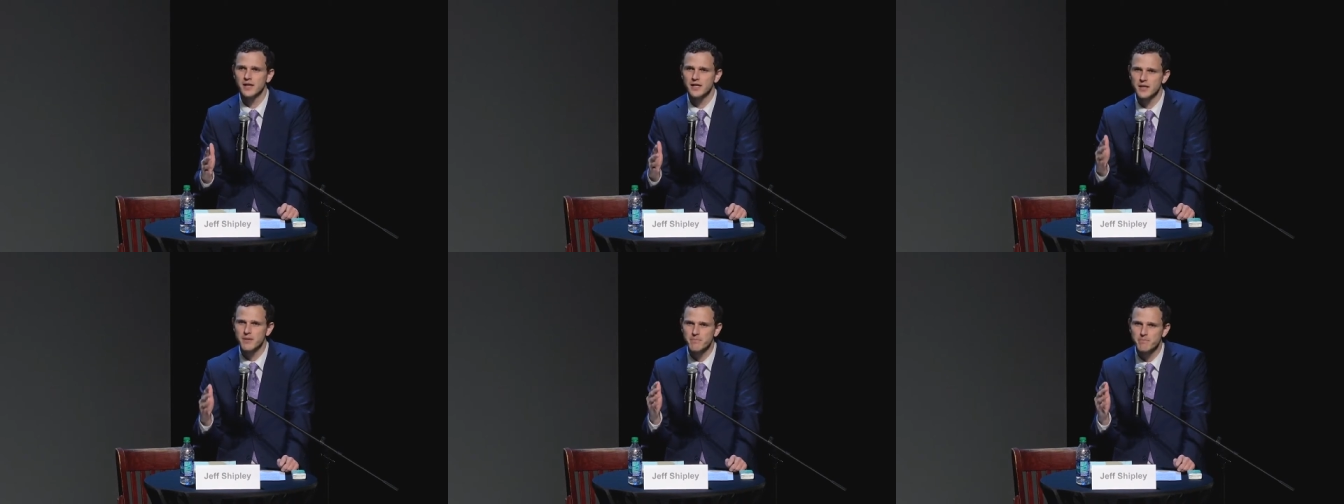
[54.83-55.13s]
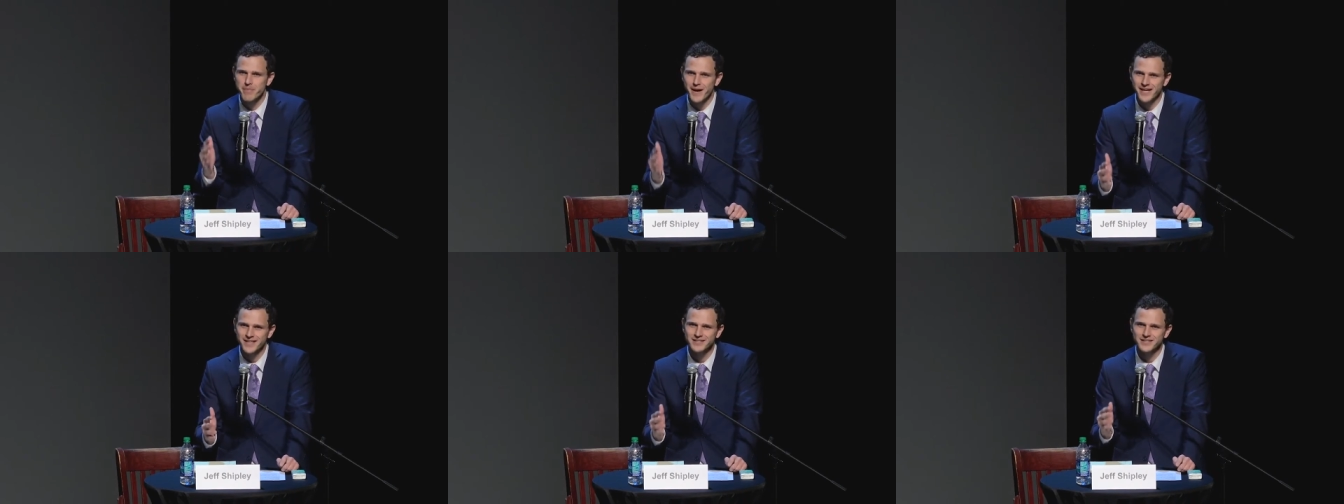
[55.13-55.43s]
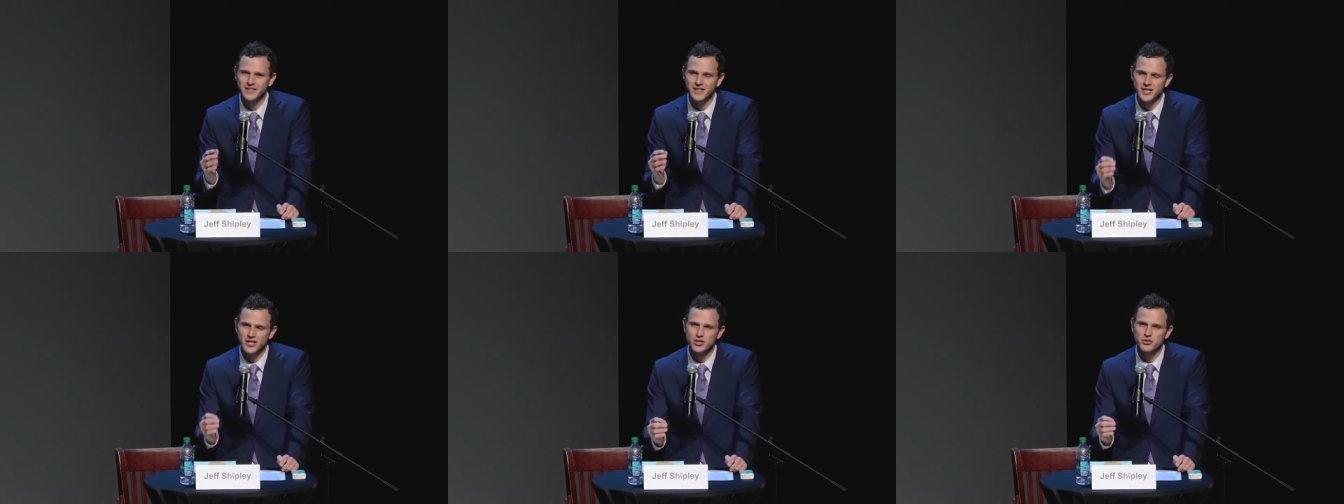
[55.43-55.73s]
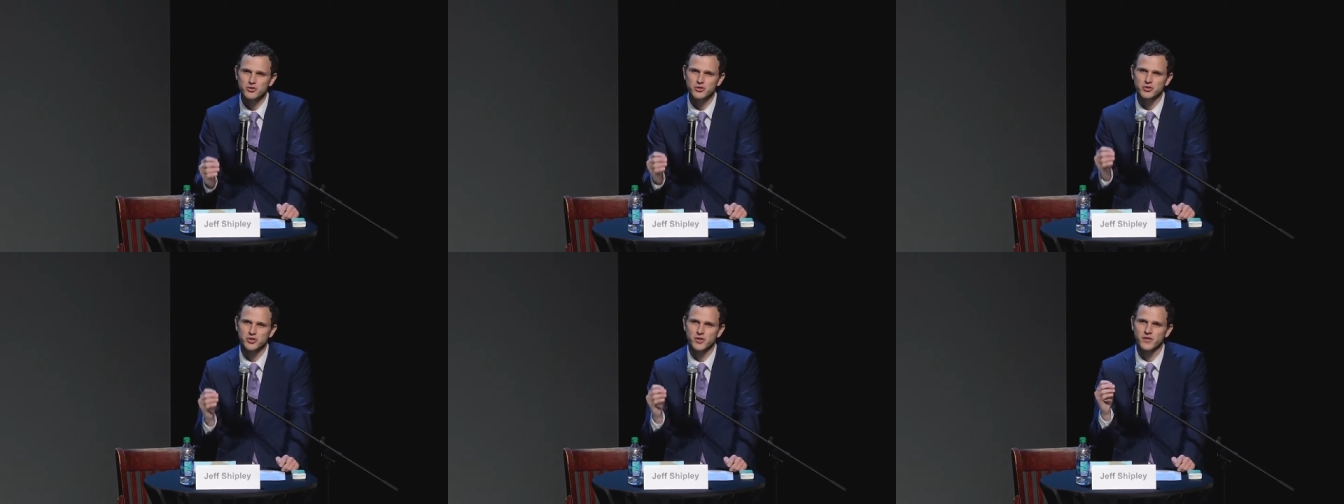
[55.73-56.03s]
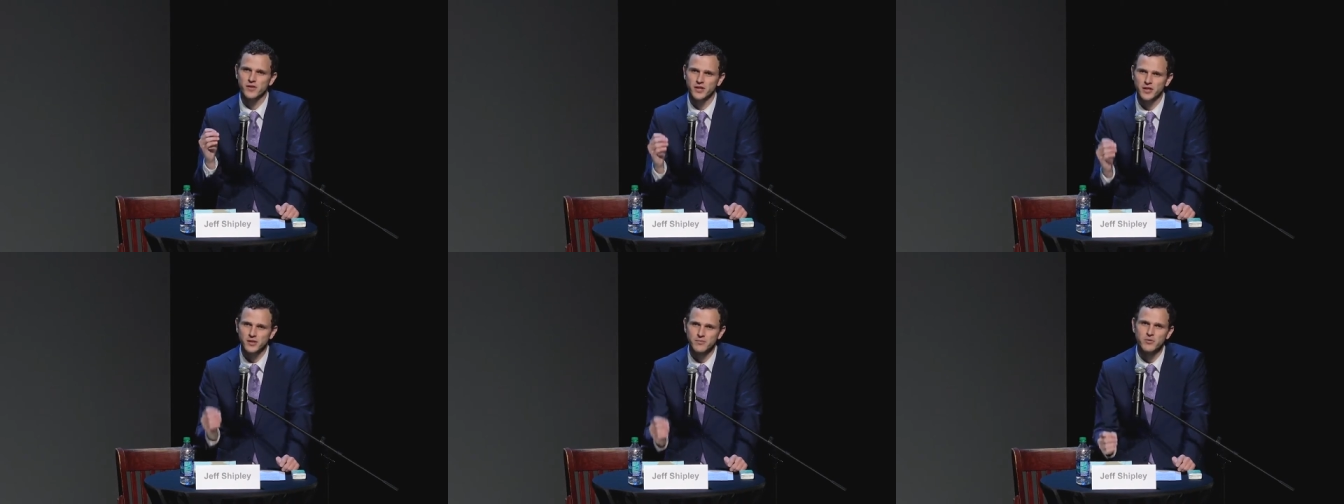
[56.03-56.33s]
in the best interest of
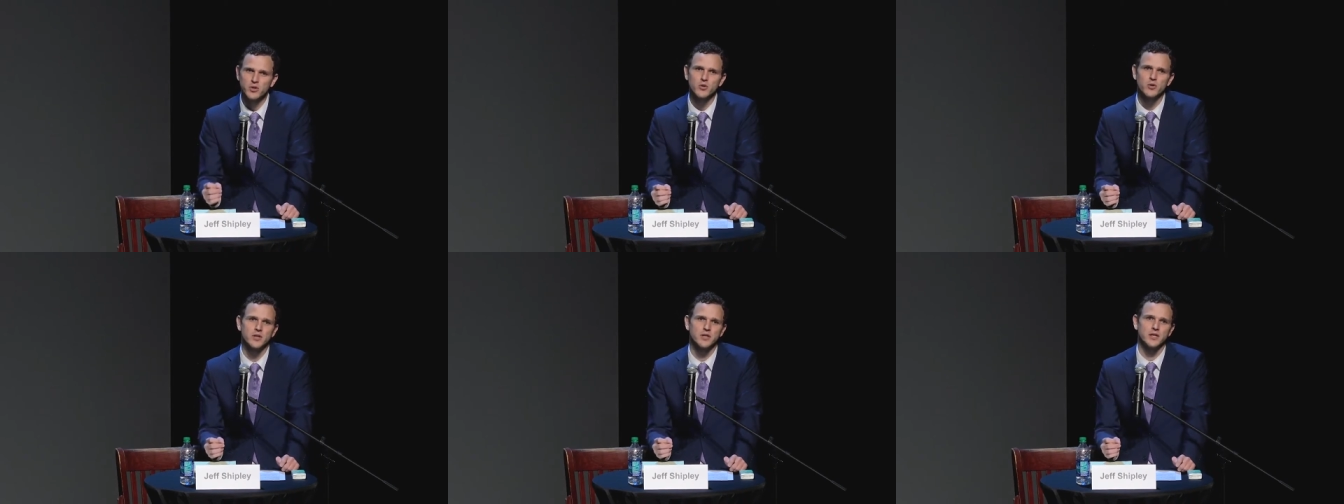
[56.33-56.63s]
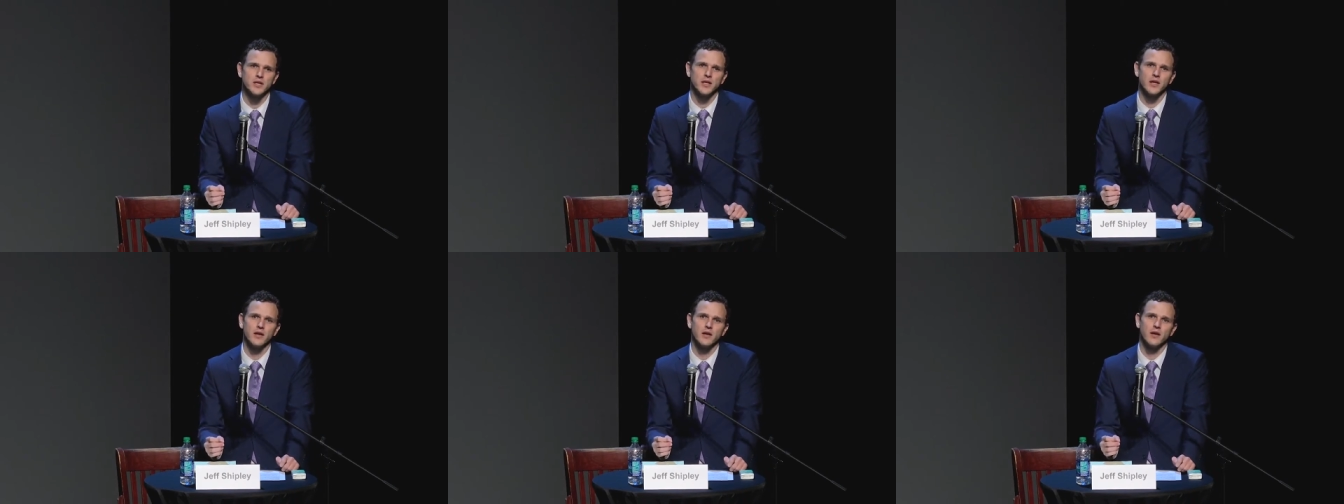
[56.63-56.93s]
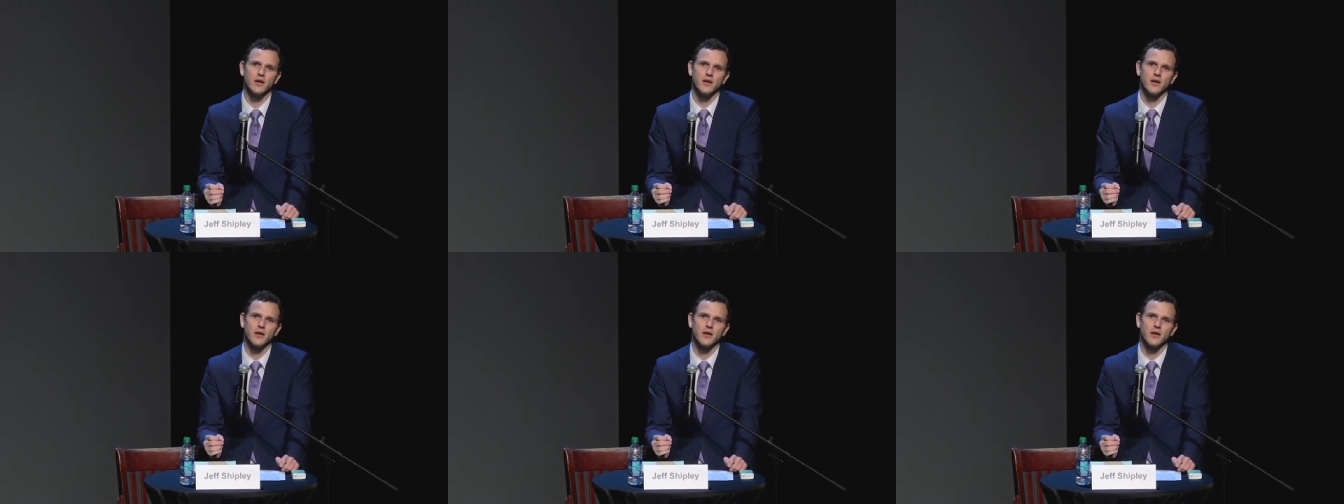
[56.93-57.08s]
the community.